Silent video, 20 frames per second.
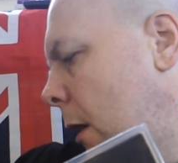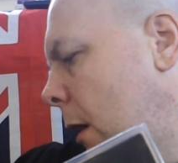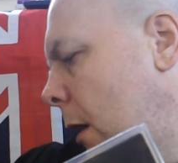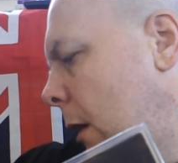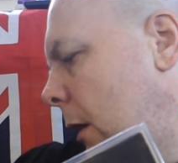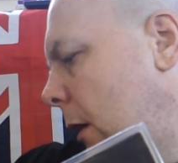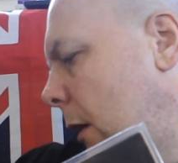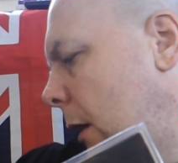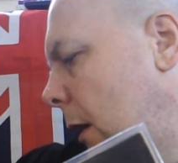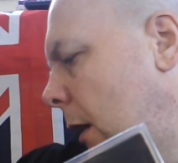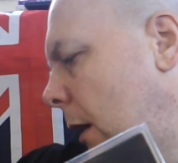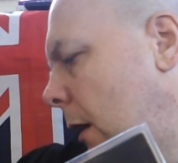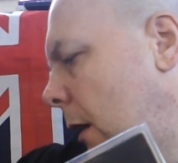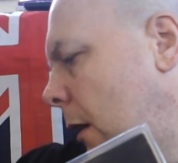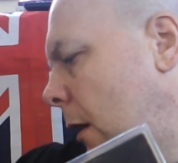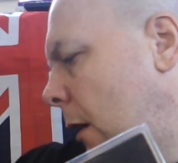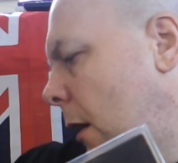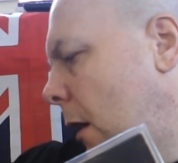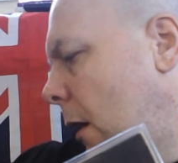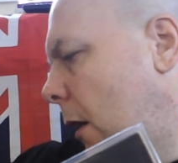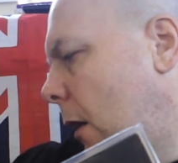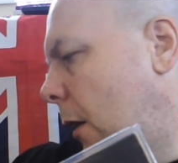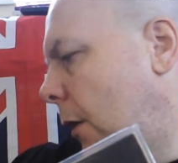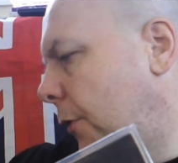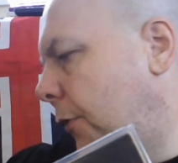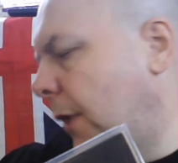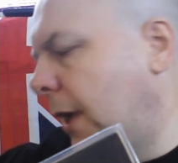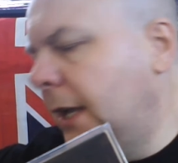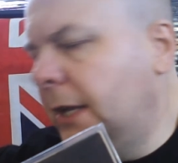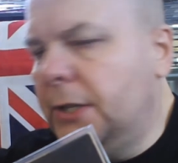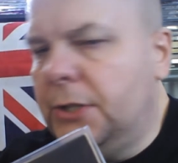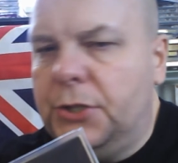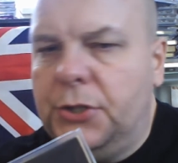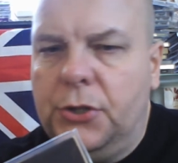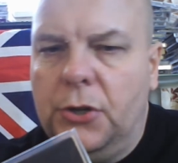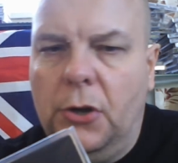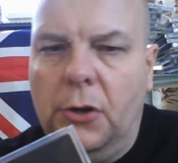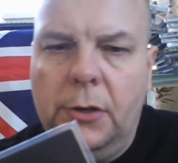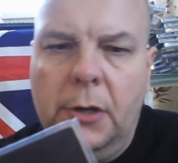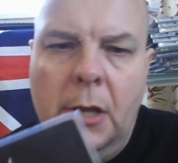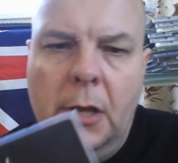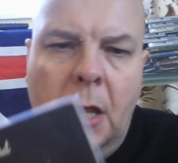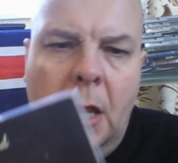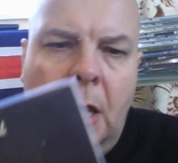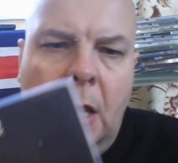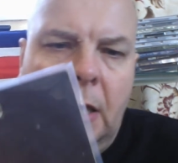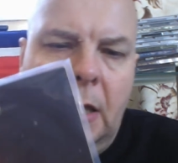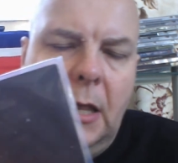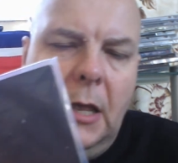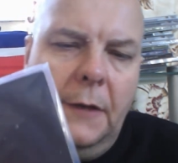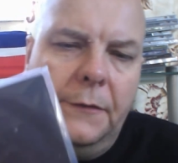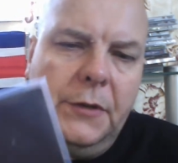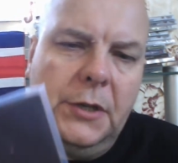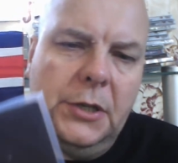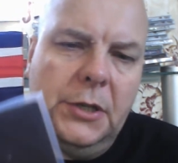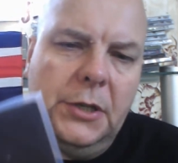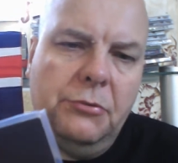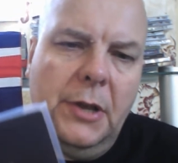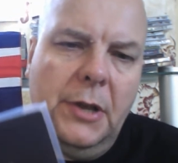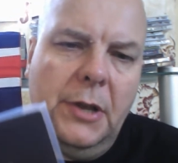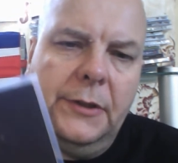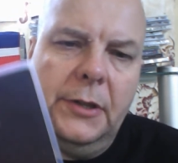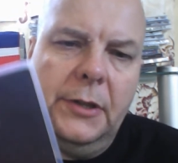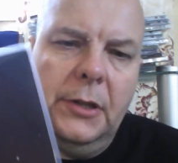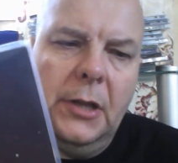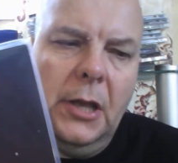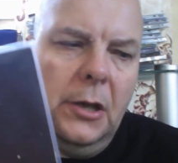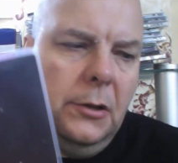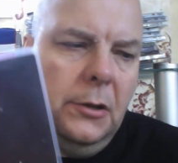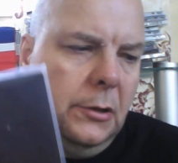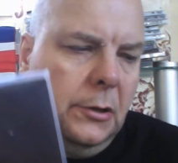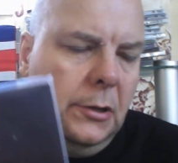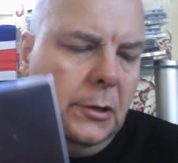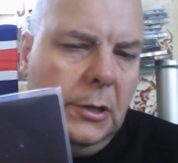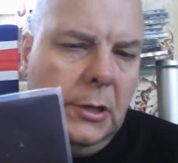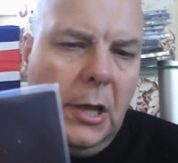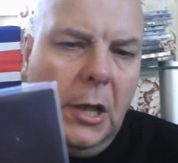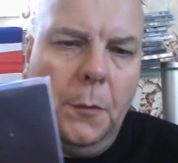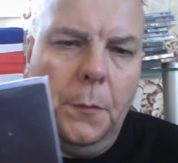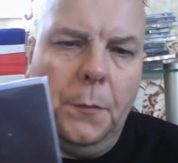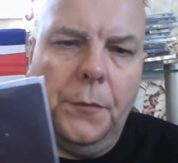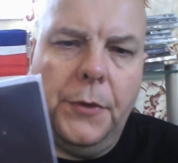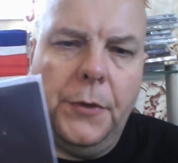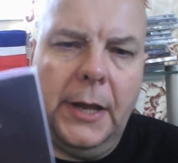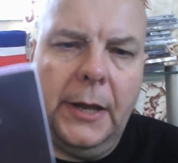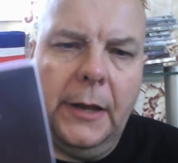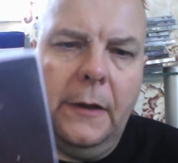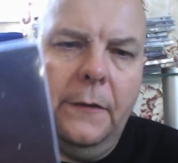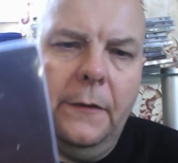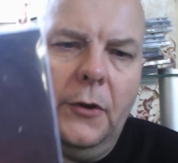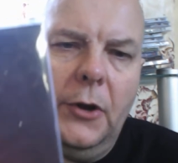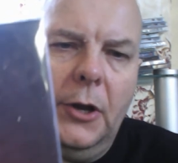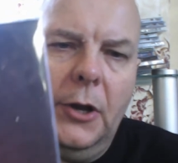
Yeah. Oh, thanks, John. Yeah, I've just read the note. Thank you very